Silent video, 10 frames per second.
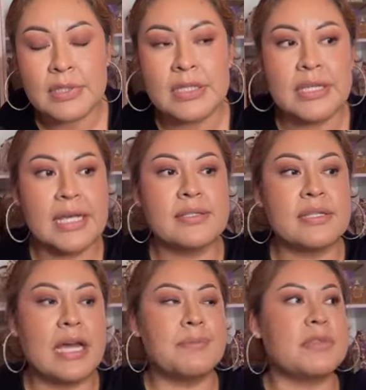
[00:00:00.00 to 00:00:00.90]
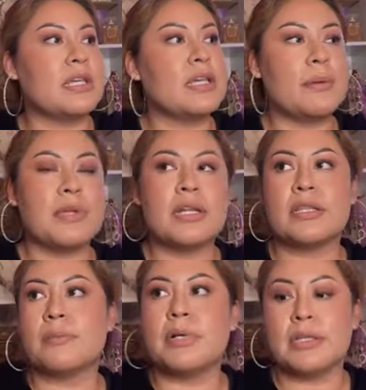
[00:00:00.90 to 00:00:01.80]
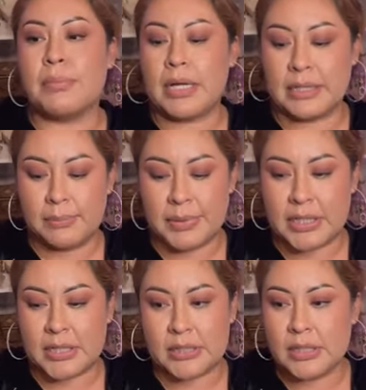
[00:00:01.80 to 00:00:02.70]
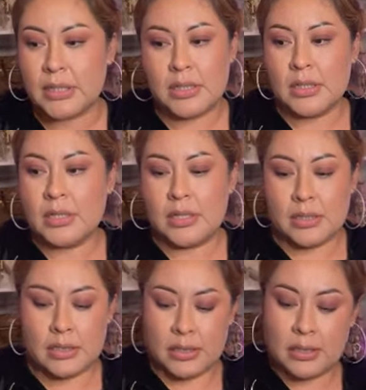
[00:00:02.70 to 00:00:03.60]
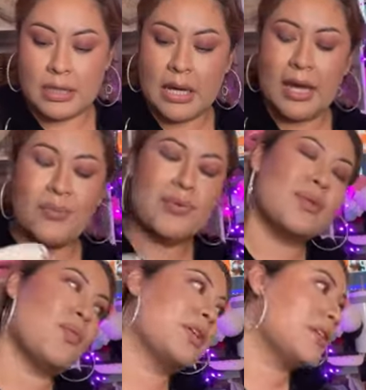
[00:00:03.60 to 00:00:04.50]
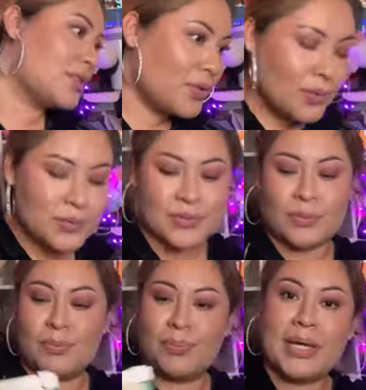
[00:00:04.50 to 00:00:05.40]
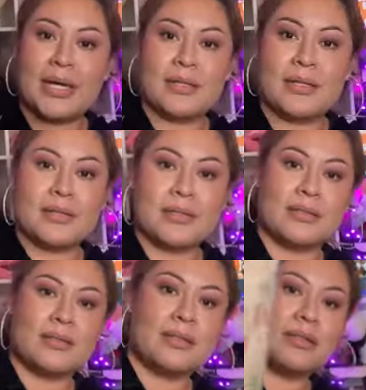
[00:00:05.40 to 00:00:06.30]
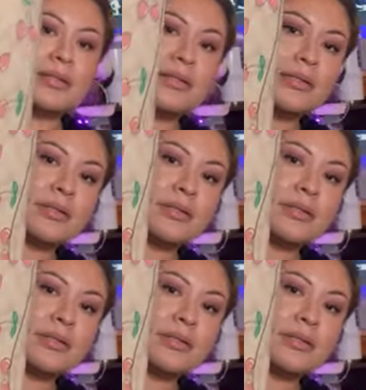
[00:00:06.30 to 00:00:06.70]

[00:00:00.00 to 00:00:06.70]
yes i think i'm gonna get the molly bucket because I really wanted a tote so bad. Look, look,